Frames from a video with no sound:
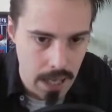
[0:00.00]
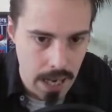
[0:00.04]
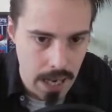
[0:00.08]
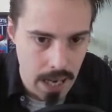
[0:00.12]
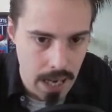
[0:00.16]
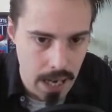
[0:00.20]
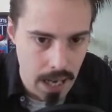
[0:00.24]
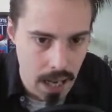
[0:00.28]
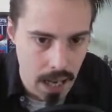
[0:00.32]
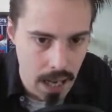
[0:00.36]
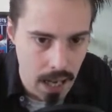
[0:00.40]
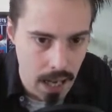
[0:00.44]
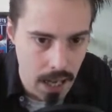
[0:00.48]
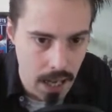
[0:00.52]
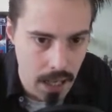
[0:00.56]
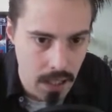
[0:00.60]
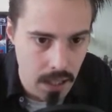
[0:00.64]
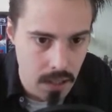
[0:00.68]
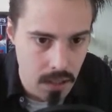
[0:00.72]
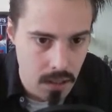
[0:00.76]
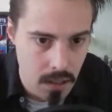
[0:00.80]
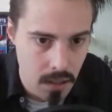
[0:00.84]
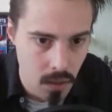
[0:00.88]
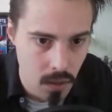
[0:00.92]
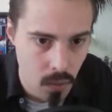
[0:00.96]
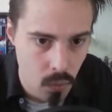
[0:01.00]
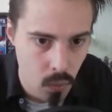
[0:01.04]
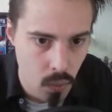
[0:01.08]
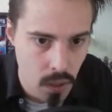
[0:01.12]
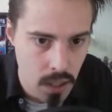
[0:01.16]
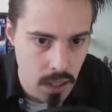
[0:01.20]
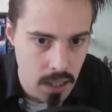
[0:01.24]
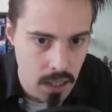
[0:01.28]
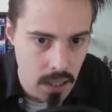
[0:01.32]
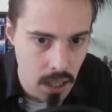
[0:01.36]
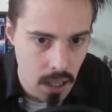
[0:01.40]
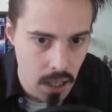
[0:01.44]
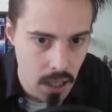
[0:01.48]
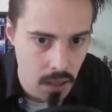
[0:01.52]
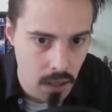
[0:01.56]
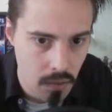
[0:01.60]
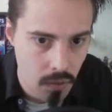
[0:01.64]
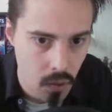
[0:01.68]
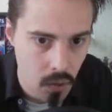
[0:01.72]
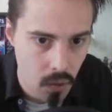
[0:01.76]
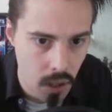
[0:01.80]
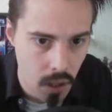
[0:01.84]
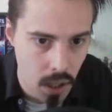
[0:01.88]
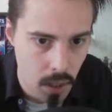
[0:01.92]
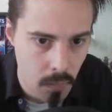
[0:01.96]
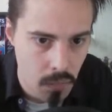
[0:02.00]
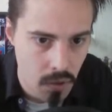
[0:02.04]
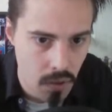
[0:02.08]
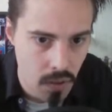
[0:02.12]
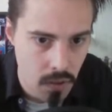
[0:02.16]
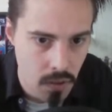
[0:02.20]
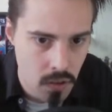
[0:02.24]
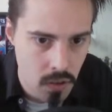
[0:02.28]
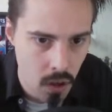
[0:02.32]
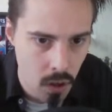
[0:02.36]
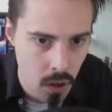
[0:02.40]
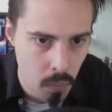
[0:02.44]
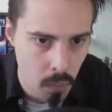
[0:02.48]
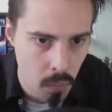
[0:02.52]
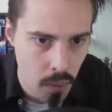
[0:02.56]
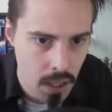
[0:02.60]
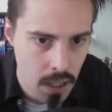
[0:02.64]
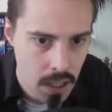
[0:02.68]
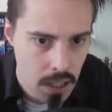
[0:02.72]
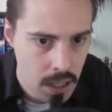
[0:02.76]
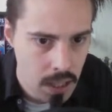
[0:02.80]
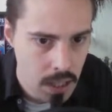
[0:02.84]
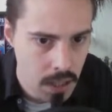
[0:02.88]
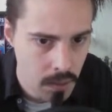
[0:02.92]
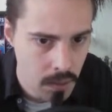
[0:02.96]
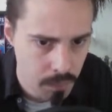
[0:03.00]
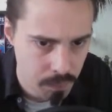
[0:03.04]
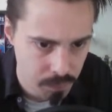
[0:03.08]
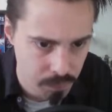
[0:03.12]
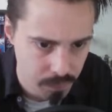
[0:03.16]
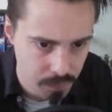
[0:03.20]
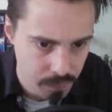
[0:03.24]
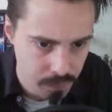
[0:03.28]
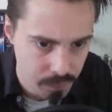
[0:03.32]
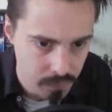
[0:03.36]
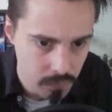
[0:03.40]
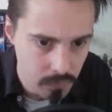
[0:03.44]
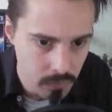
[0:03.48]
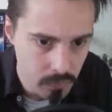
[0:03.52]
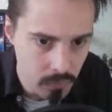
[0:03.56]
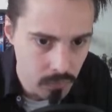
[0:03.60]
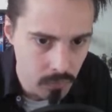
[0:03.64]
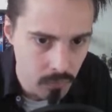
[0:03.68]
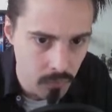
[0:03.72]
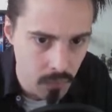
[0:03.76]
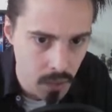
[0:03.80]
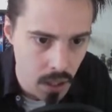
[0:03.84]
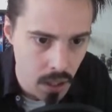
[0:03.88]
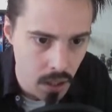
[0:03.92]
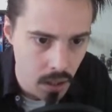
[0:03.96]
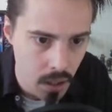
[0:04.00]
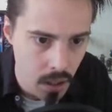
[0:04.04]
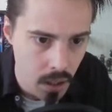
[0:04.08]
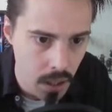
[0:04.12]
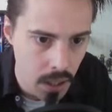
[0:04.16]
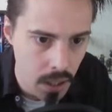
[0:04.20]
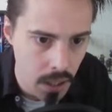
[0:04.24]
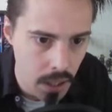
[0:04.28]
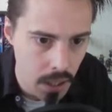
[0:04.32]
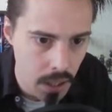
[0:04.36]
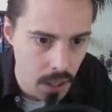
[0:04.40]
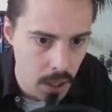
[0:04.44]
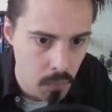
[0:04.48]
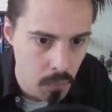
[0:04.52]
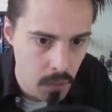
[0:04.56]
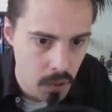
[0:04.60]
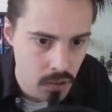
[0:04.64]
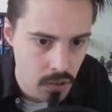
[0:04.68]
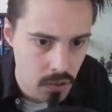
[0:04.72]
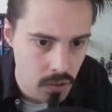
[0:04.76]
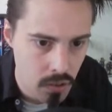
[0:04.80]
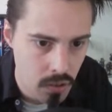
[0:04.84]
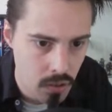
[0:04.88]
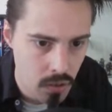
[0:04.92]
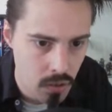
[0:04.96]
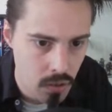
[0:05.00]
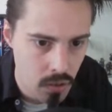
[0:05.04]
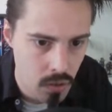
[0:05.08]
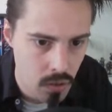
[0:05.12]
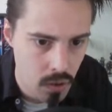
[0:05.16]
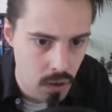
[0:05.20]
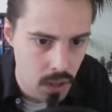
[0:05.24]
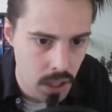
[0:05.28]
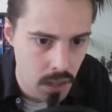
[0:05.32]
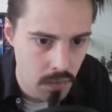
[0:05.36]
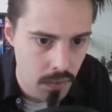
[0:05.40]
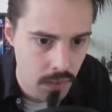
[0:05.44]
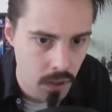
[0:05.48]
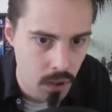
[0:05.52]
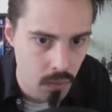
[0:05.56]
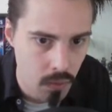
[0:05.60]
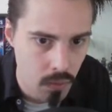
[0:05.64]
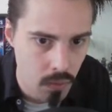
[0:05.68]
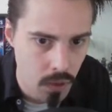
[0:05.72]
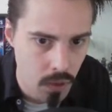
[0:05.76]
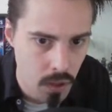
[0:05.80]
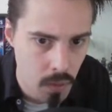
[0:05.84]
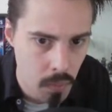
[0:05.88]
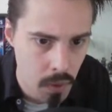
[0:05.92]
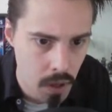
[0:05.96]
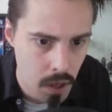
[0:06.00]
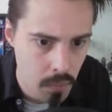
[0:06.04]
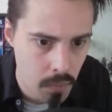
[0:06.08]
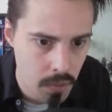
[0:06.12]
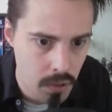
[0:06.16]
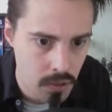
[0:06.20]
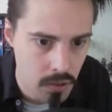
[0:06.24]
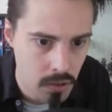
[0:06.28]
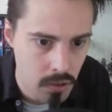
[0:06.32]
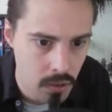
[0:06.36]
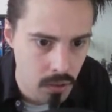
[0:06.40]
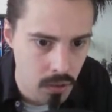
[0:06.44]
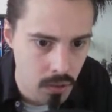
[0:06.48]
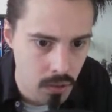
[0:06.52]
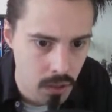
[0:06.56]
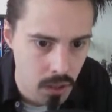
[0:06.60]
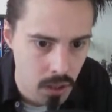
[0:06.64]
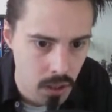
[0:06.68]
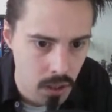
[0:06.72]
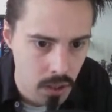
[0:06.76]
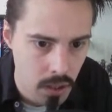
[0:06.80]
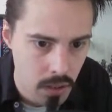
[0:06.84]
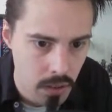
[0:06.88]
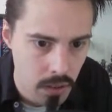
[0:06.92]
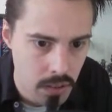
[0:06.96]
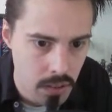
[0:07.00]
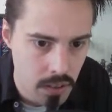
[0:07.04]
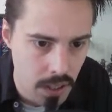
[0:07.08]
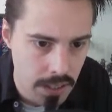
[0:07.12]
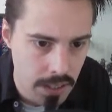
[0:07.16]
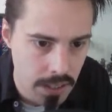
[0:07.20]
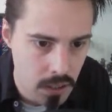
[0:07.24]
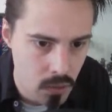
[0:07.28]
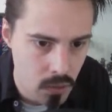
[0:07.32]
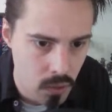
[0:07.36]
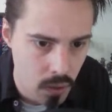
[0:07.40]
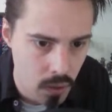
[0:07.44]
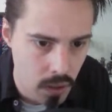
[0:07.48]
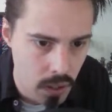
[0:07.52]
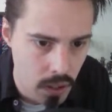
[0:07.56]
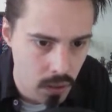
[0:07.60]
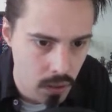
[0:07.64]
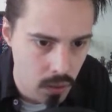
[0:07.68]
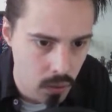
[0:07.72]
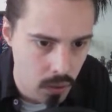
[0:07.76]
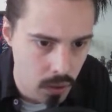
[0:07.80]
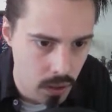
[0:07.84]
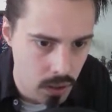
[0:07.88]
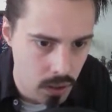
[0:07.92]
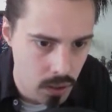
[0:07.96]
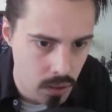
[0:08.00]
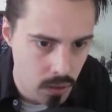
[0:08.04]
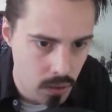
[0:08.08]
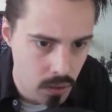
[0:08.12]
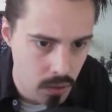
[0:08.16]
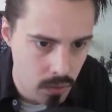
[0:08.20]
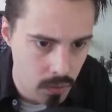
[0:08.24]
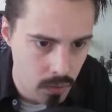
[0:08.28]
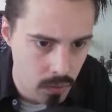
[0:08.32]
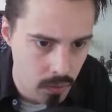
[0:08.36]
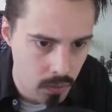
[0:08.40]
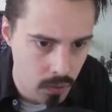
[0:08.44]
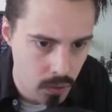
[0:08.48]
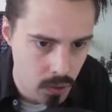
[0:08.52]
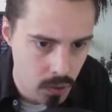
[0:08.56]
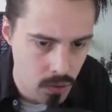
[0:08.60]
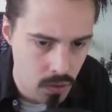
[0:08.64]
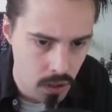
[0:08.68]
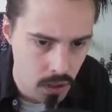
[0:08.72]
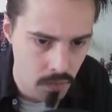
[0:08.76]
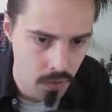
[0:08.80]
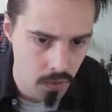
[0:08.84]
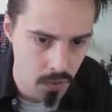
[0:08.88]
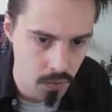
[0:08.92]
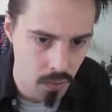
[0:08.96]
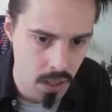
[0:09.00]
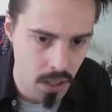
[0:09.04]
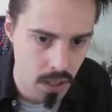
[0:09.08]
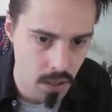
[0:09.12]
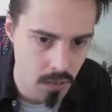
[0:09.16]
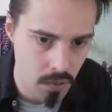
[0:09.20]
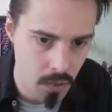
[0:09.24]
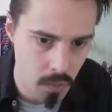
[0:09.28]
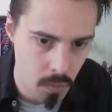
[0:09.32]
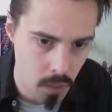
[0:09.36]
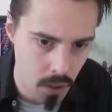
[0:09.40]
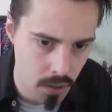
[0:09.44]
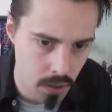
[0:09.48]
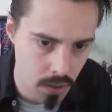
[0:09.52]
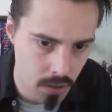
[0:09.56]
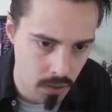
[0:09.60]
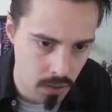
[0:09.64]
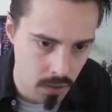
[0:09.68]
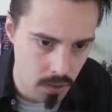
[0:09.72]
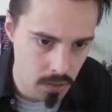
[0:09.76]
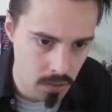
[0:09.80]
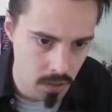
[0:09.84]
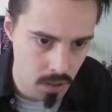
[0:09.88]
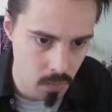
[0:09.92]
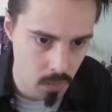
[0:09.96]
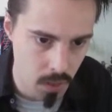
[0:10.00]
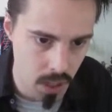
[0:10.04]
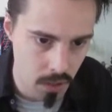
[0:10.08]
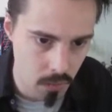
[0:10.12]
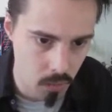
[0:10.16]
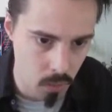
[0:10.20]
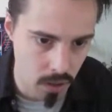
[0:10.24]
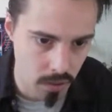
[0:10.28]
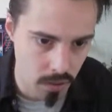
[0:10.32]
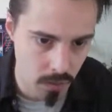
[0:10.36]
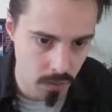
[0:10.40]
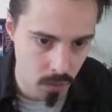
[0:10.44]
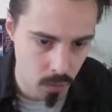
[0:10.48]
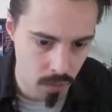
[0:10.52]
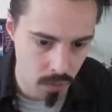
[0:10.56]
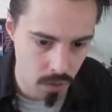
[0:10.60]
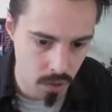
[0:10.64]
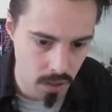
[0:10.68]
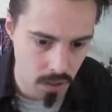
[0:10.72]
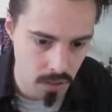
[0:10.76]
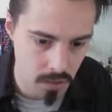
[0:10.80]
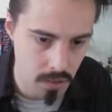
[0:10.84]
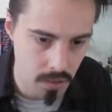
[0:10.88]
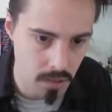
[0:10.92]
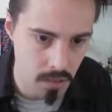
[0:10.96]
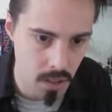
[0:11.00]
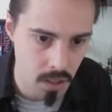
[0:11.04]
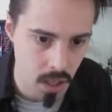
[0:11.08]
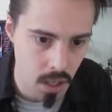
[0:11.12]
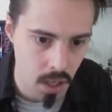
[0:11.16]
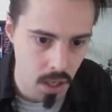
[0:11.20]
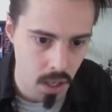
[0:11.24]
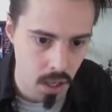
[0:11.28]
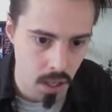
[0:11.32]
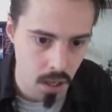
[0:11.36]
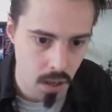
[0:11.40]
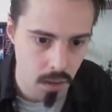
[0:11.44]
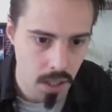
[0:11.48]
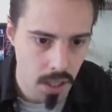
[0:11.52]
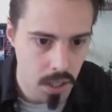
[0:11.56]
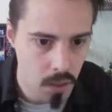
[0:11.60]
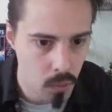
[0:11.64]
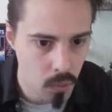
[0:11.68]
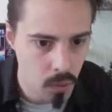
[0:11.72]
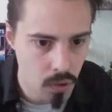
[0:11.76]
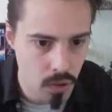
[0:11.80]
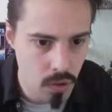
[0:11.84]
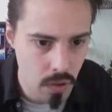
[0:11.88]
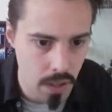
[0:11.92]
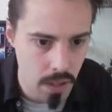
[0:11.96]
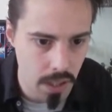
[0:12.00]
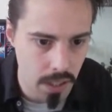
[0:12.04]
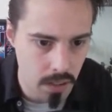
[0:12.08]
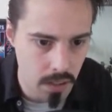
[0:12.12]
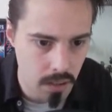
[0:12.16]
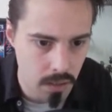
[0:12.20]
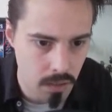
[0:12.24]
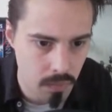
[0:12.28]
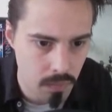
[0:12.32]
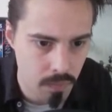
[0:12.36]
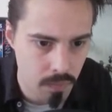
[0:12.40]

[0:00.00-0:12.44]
And we have gone up to the top here. Must try of the Goldenrod department store. The daily drawing corner. You You can try for 300 Poké Dollars, and we have wonderful prizes. Okay, we'll try it.